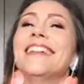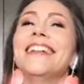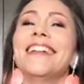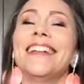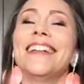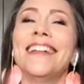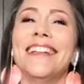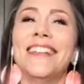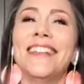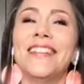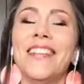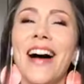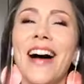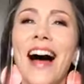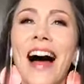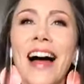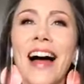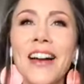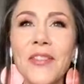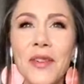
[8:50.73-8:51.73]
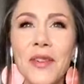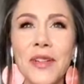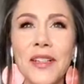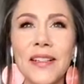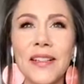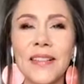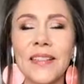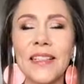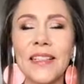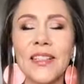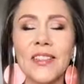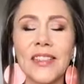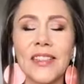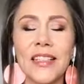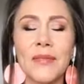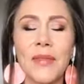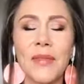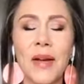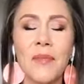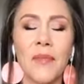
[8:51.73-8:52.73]
I would
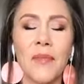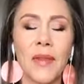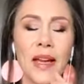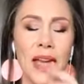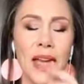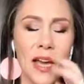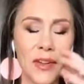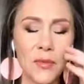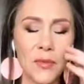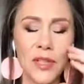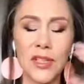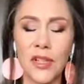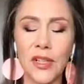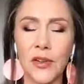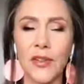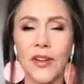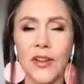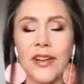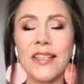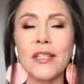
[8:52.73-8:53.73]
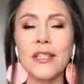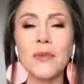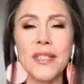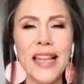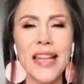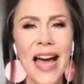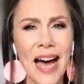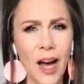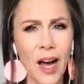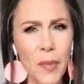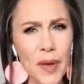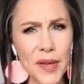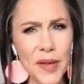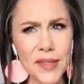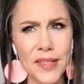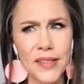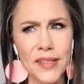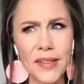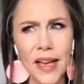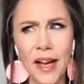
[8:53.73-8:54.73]
literally, my head would go there because it was
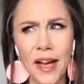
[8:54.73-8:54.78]
habit.